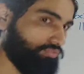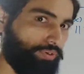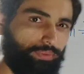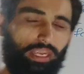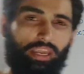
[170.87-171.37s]

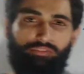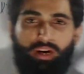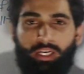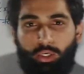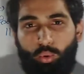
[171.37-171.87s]
from the
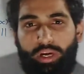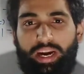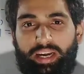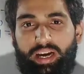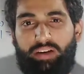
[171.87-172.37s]
given two
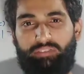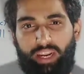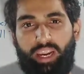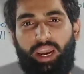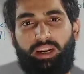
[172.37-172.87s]
data we
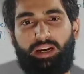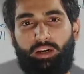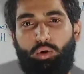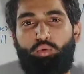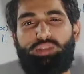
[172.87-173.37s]
can
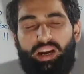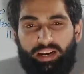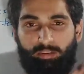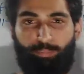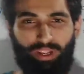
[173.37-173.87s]
conclude that
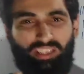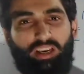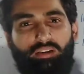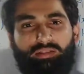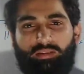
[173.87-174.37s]
it
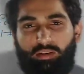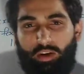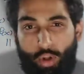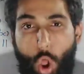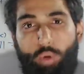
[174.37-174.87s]
preserves
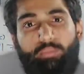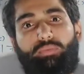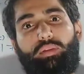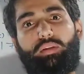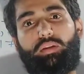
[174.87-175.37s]
norm.
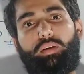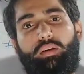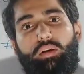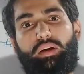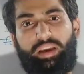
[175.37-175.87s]

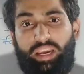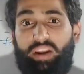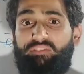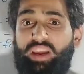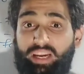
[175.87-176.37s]

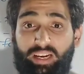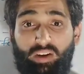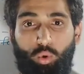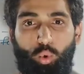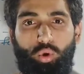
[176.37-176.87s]
Can we
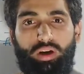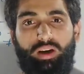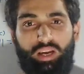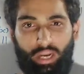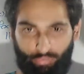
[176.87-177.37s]
conclude
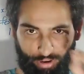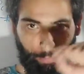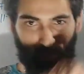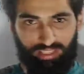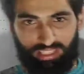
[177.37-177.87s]
if it
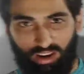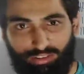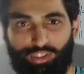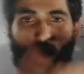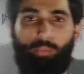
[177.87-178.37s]

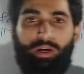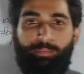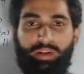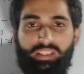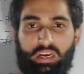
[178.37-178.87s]
preserves norm, it
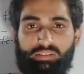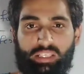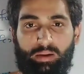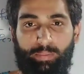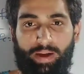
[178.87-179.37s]
preserves
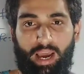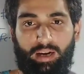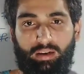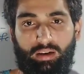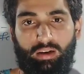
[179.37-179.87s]
inner
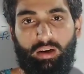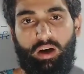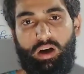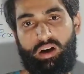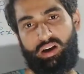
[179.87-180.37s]
product?
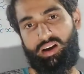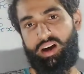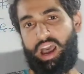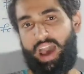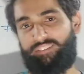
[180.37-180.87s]

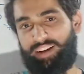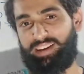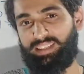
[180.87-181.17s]
Have we done